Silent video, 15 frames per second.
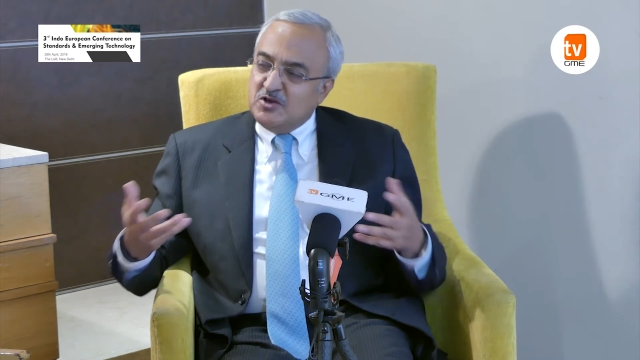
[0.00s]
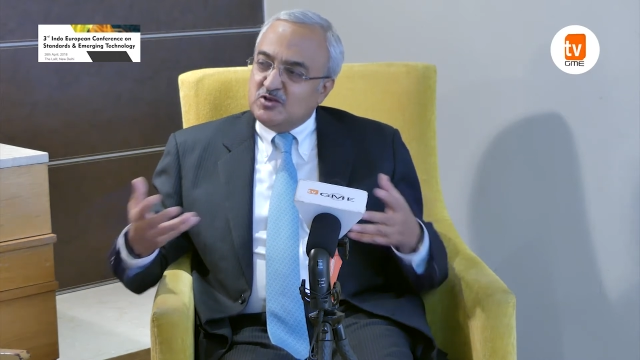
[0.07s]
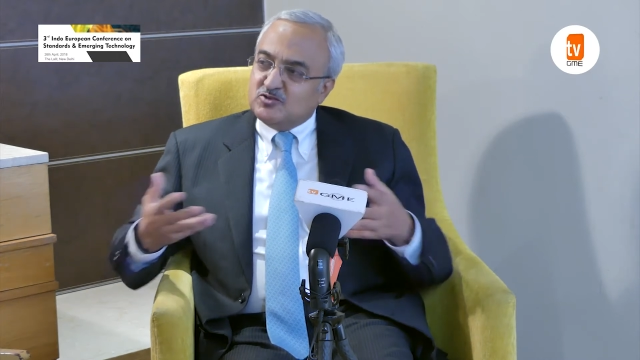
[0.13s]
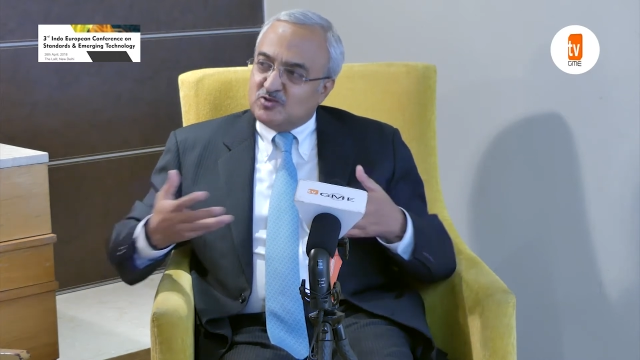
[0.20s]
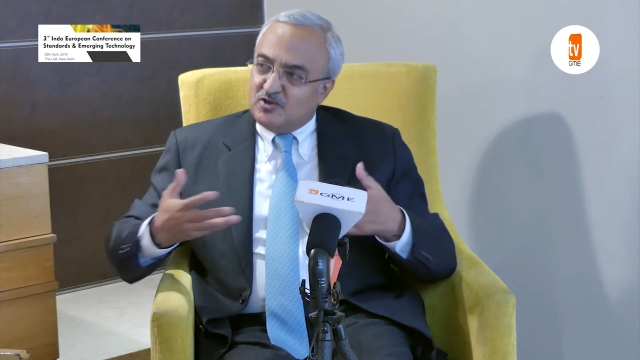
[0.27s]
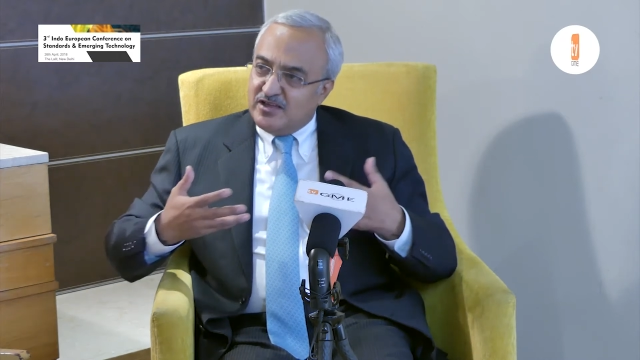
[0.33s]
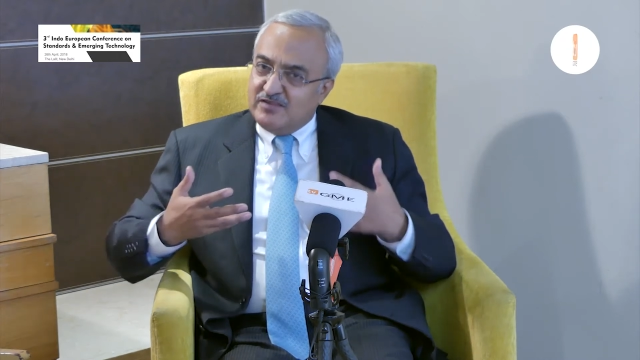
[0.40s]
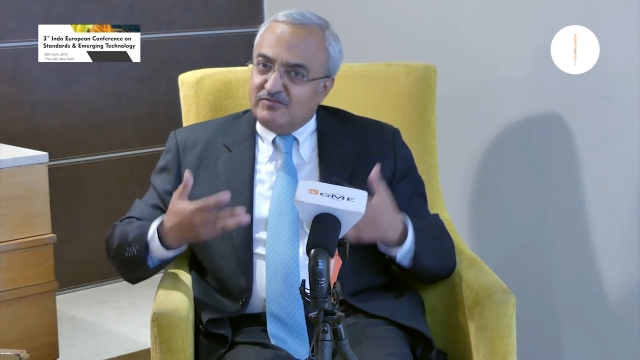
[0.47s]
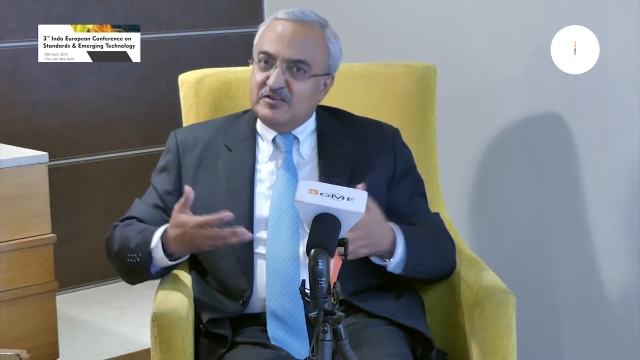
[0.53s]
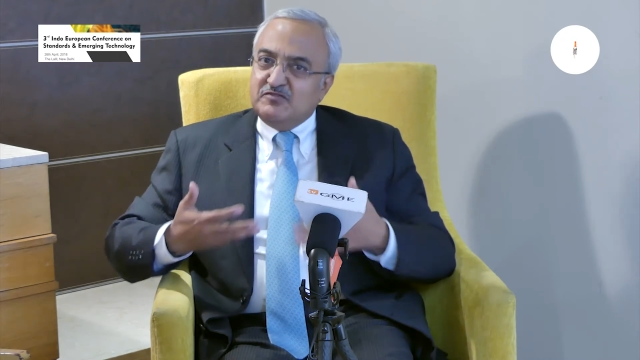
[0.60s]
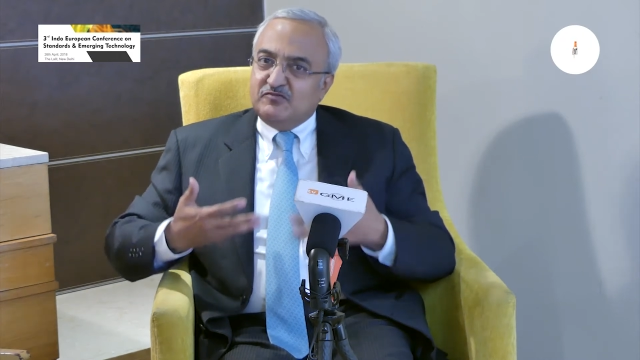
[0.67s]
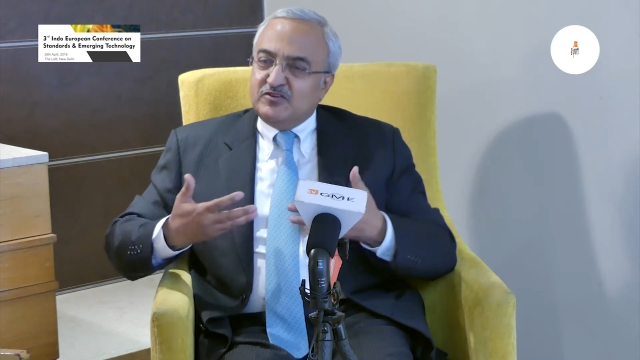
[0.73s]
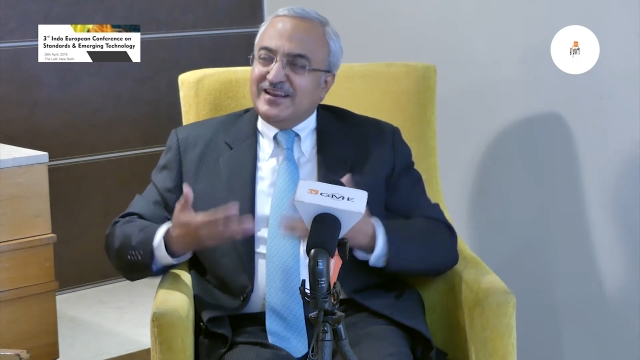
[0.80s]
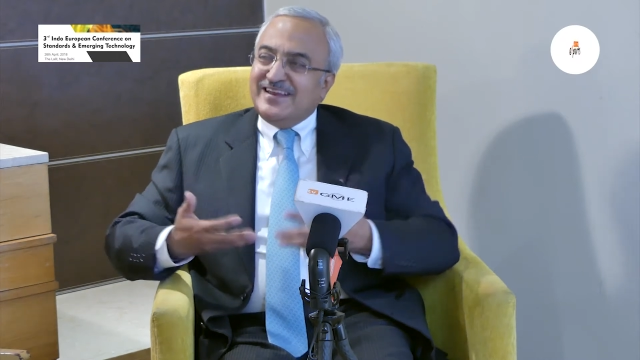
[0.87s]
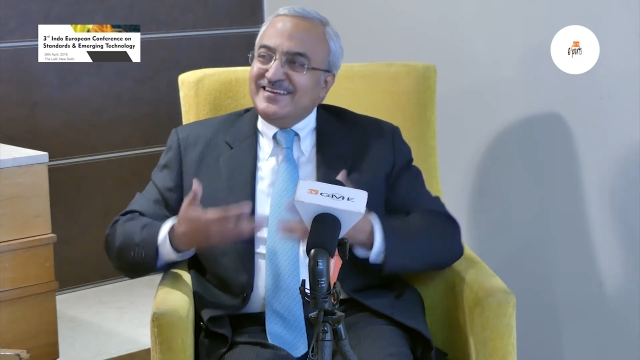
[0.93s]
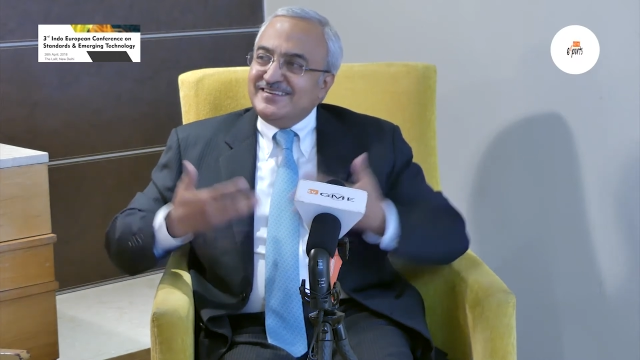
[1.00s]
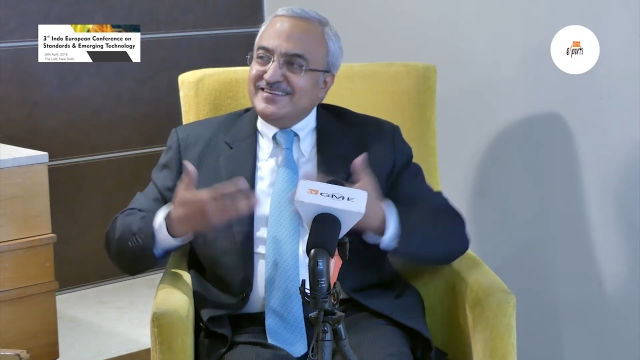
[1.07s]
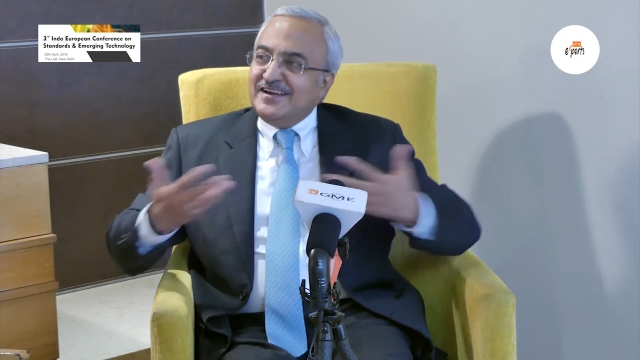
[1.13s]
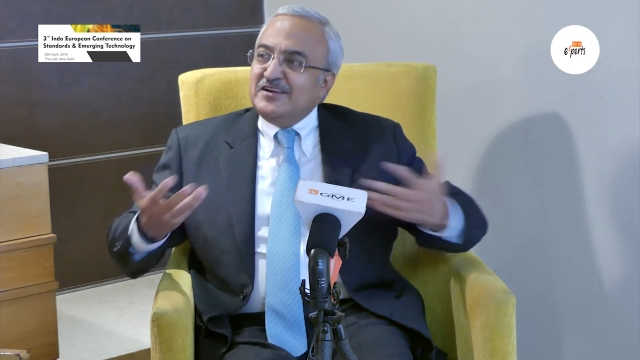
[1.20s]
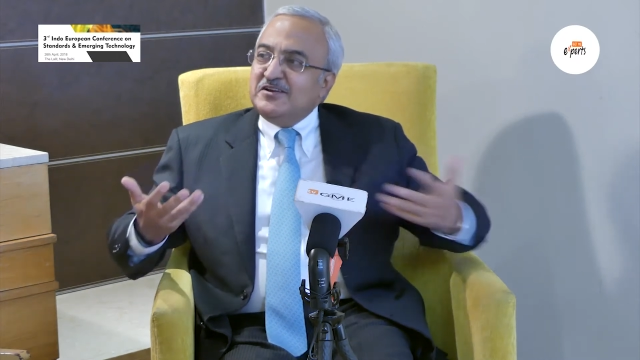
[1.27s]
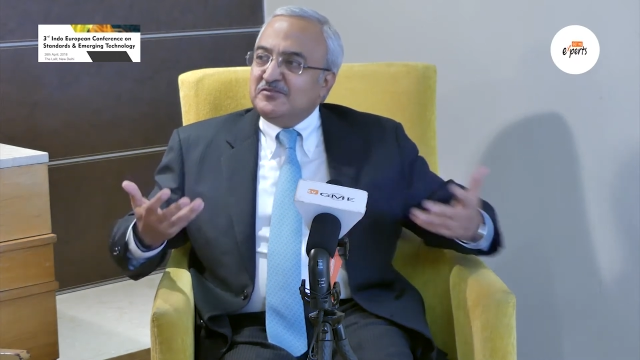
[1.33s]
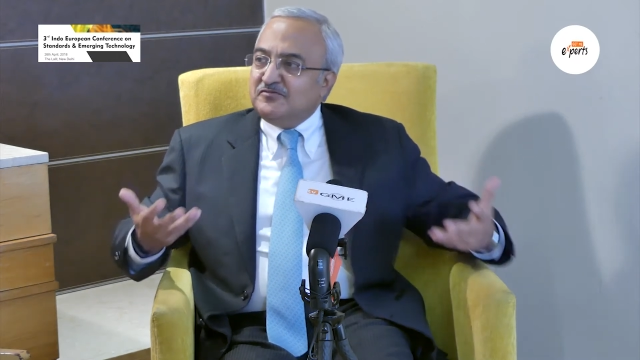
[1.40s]
So even for any
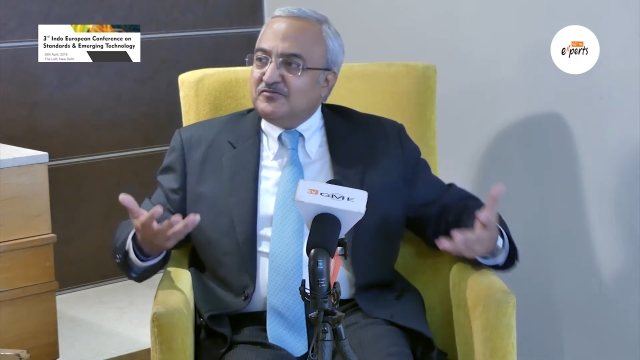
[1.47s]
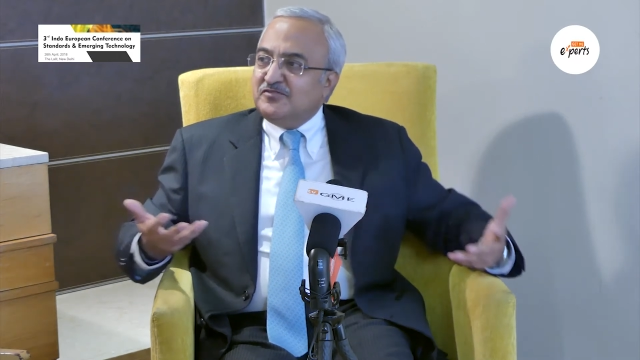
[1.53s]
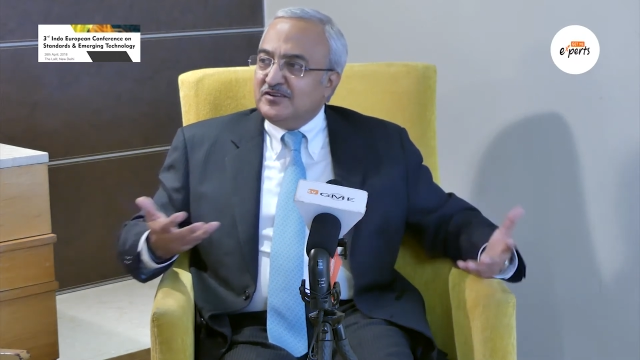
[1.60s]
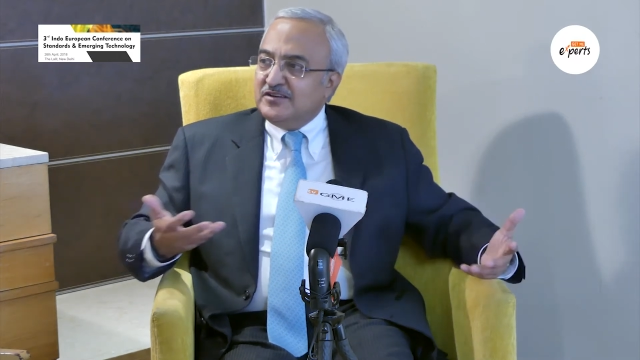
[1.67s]
kind of